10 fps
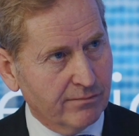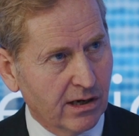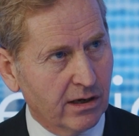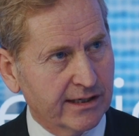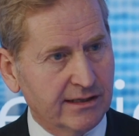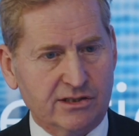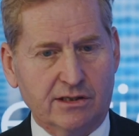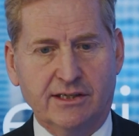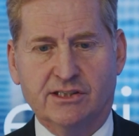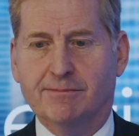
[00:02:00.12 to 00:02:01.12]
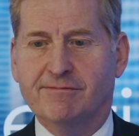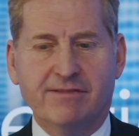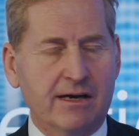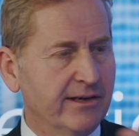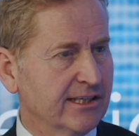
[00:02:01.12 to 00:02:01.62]
market. So there's some
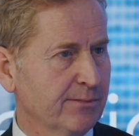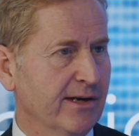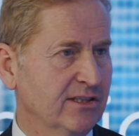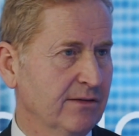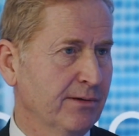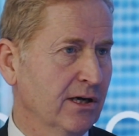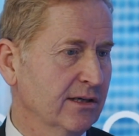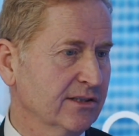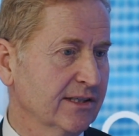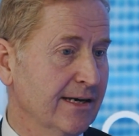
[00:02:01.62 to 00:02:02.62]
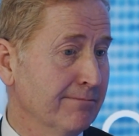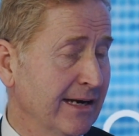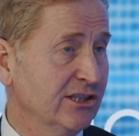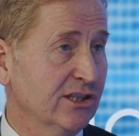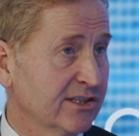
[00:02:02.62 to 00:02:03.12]
very expensive parts in
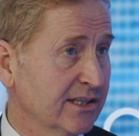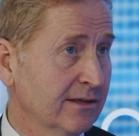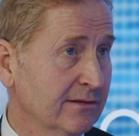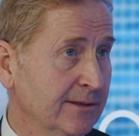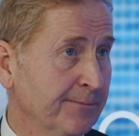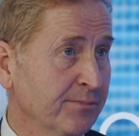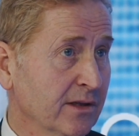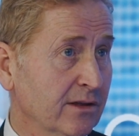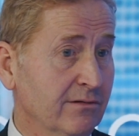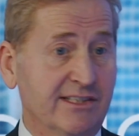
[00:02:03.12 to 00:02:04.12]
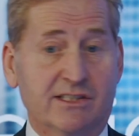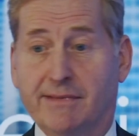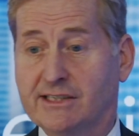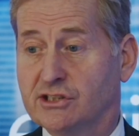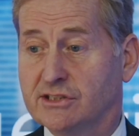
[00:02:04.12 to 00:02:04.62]
Manchester. The rest of
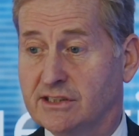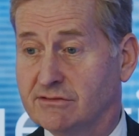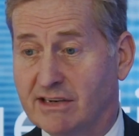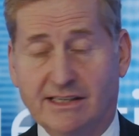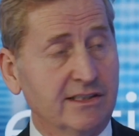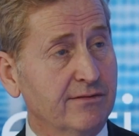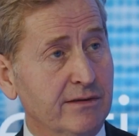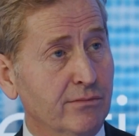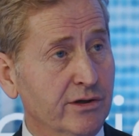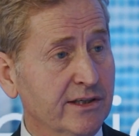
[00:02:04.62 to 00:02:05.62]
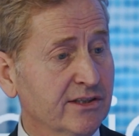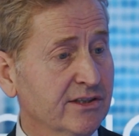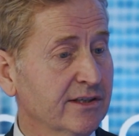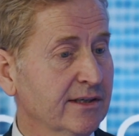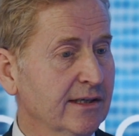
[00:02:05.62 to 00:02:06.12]
Manchester is relatively
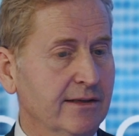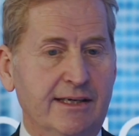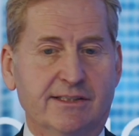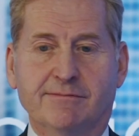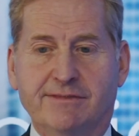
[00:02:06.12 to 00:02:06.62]
modest. There's some